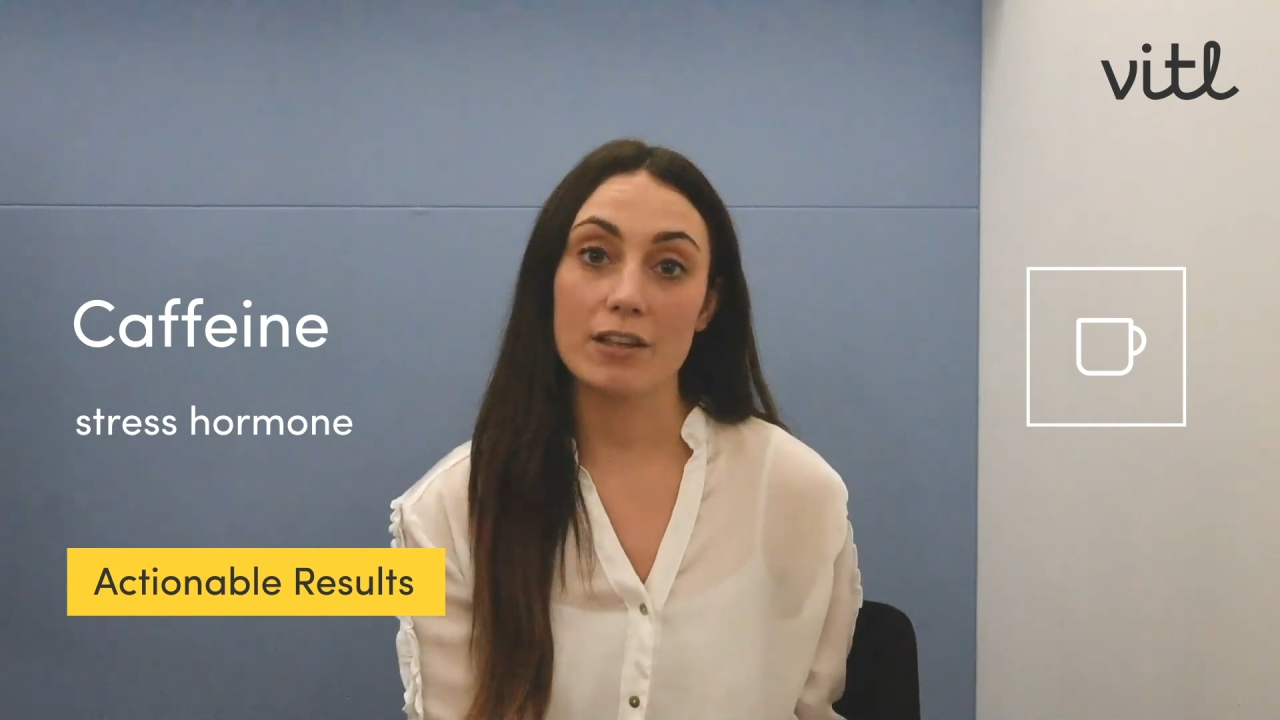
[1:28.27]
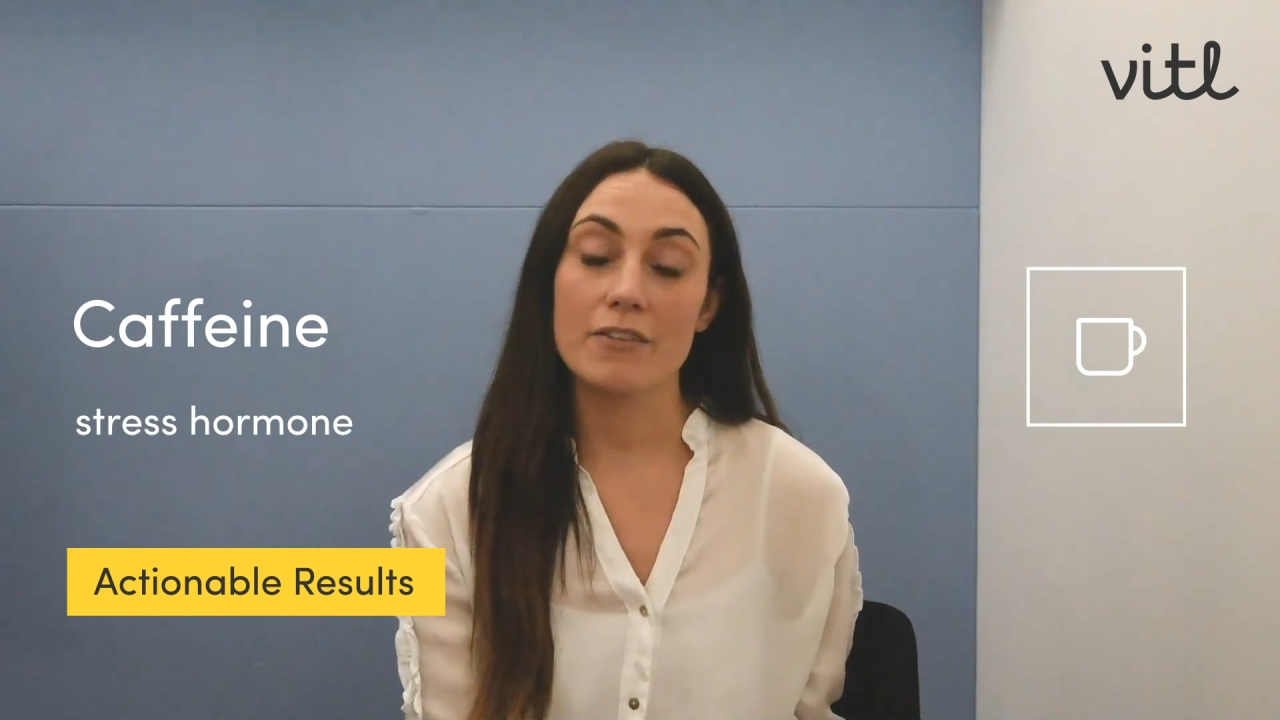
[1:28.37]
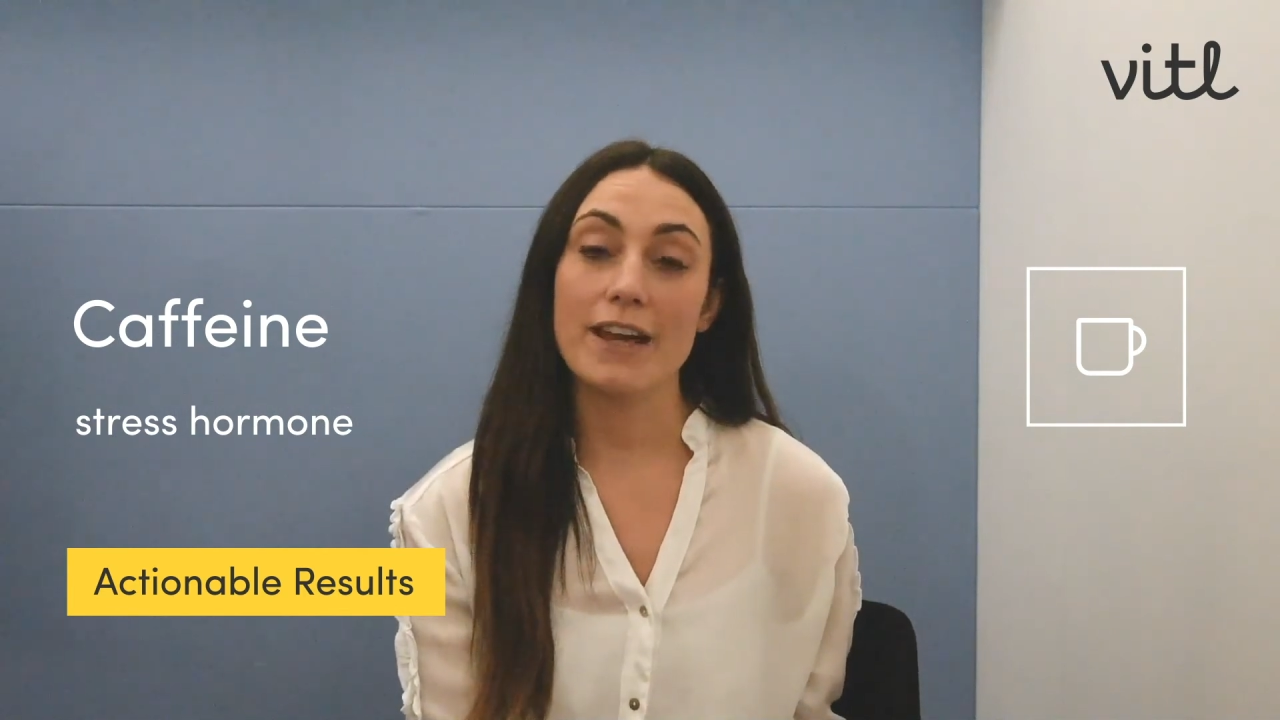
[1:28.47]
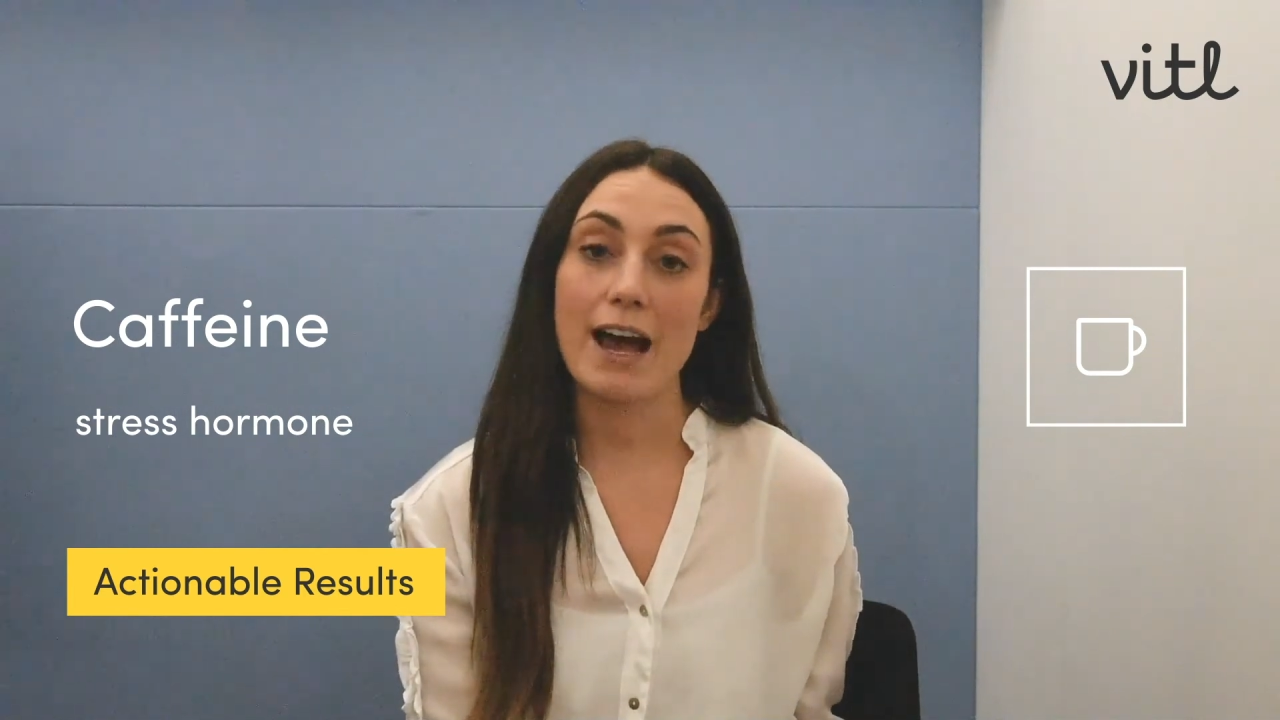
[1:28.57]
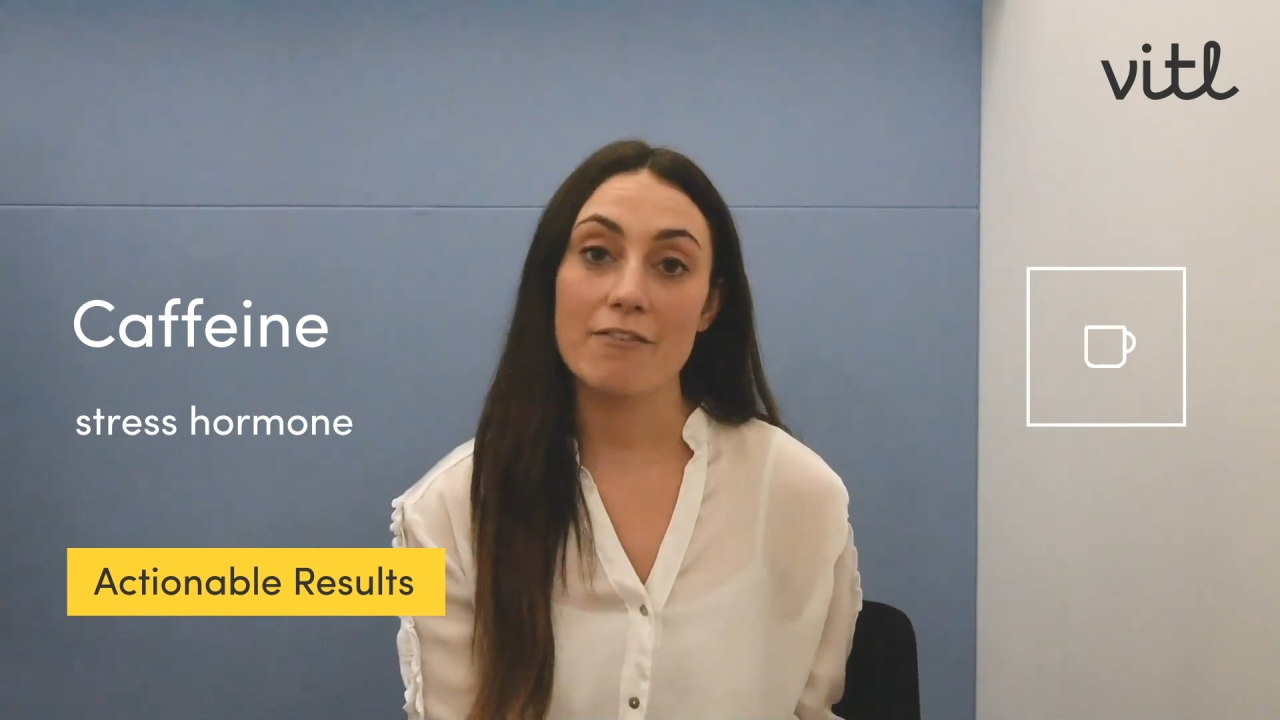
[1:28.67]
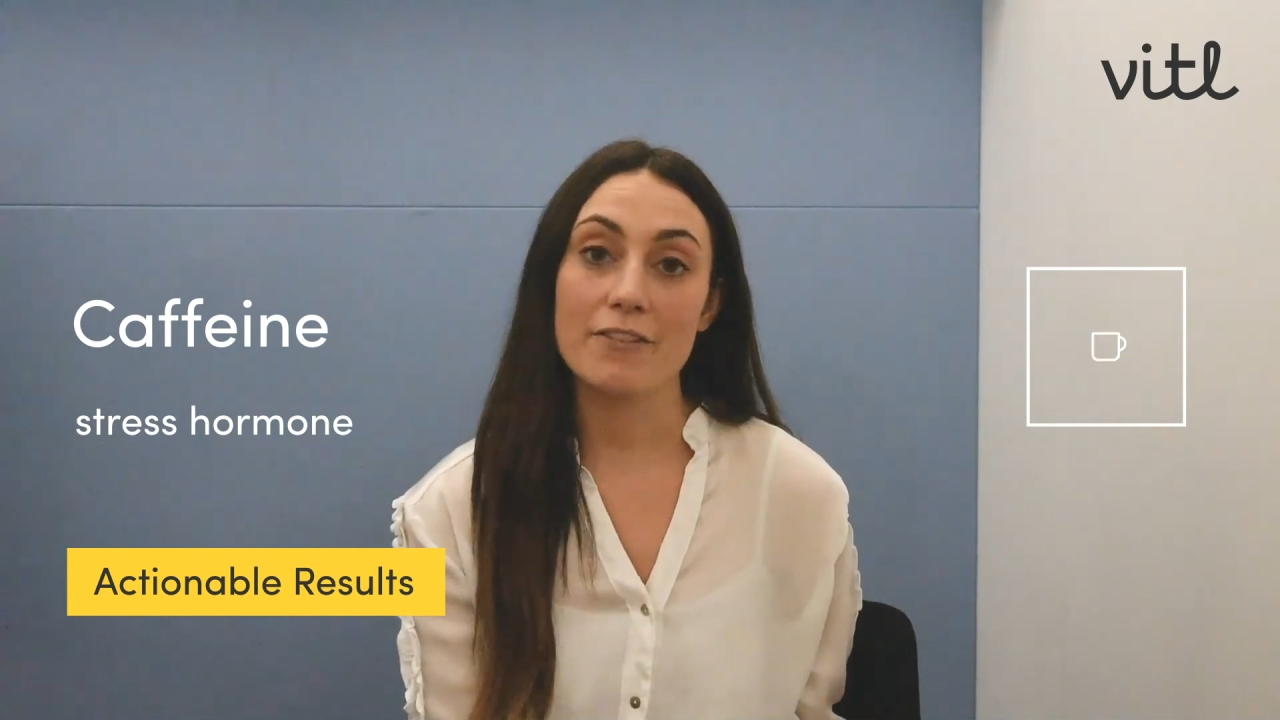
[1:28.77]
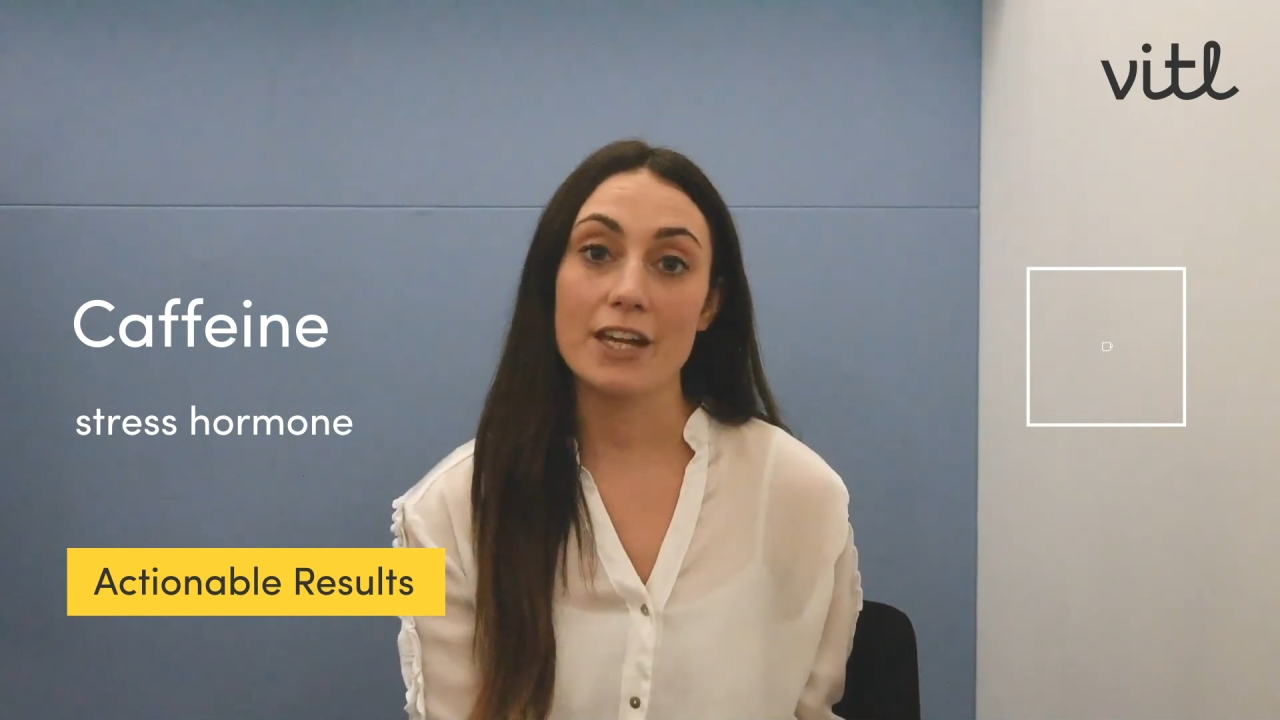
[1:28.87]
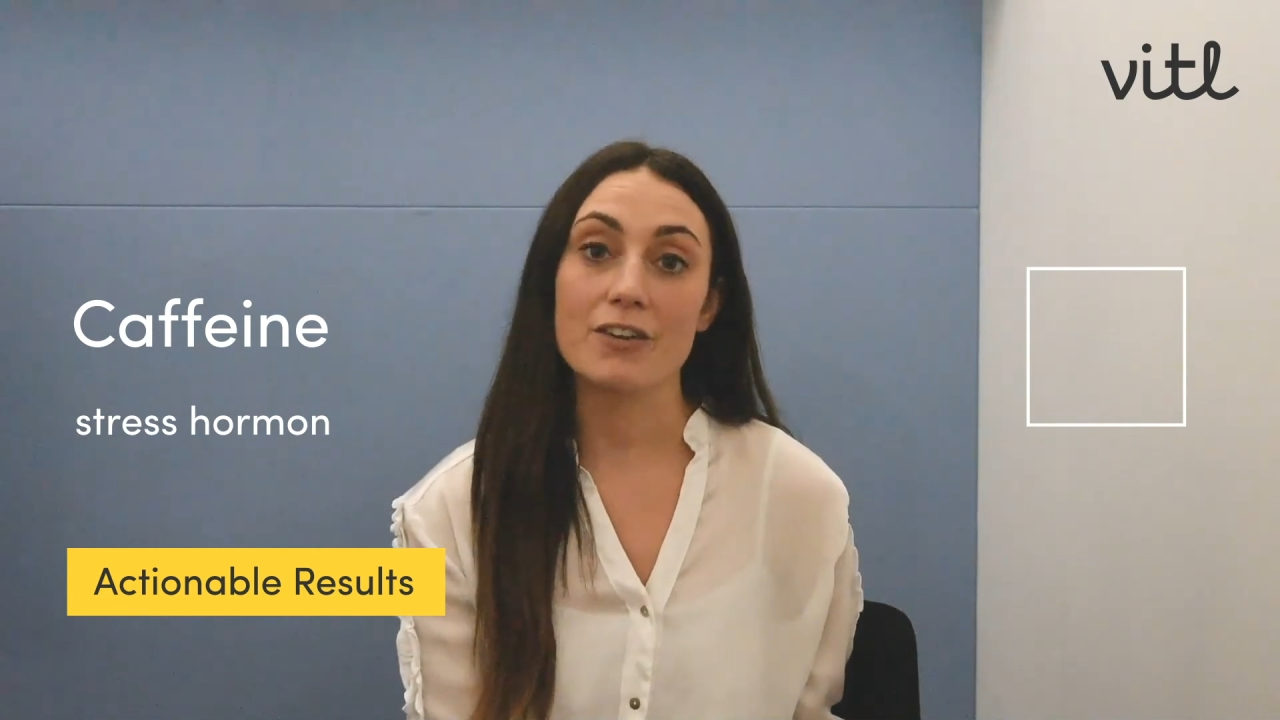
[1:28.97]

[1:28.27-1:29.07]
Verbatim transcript: of caffeine